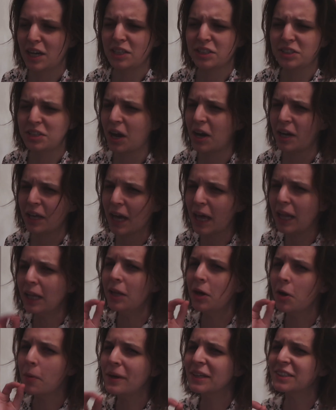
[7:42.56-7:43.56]
Starting to get a
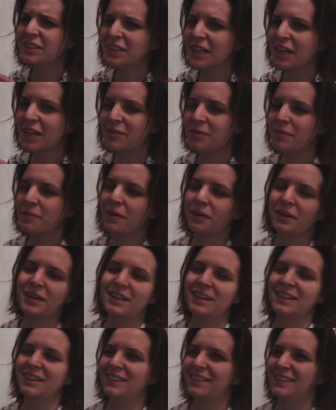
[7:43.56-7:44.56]
little bit sick of them.
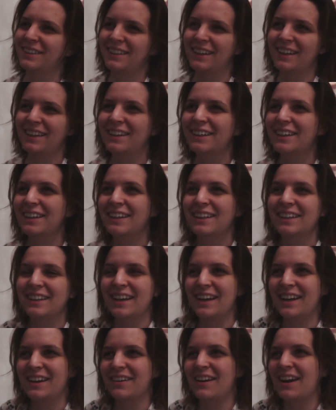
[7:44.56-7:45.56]
No,
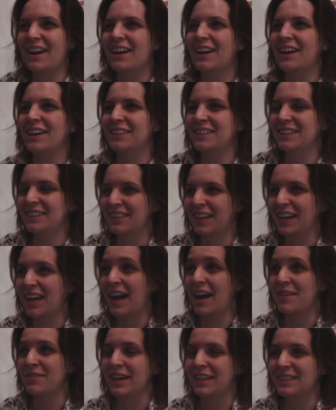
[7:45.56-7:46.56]
they're great. I
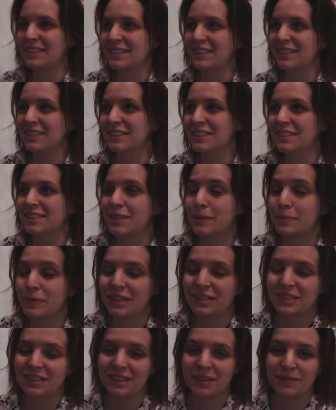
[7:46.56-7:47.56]
have had to listen to the
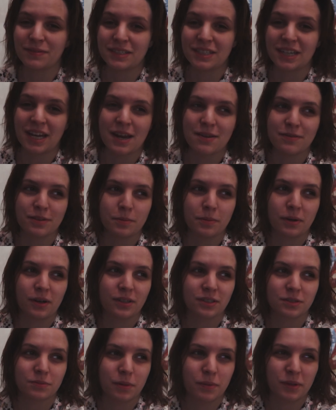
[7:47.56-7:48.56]
mixes every day for the
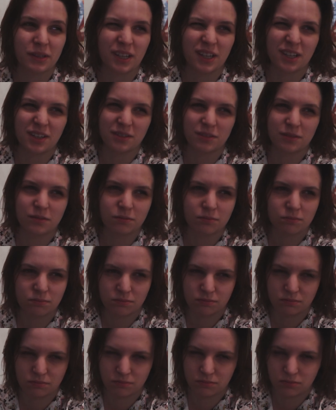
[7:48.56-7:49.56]
past maybe like
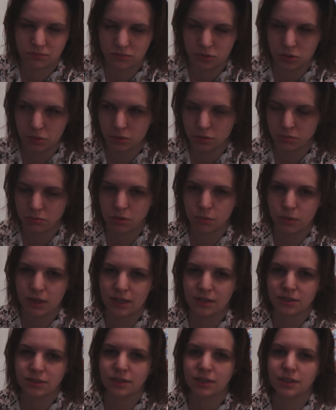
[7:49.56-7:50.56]
2 or 3
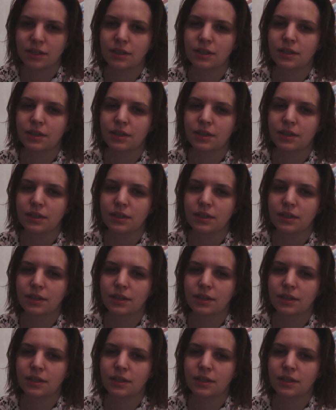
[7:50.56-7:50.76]
weeks.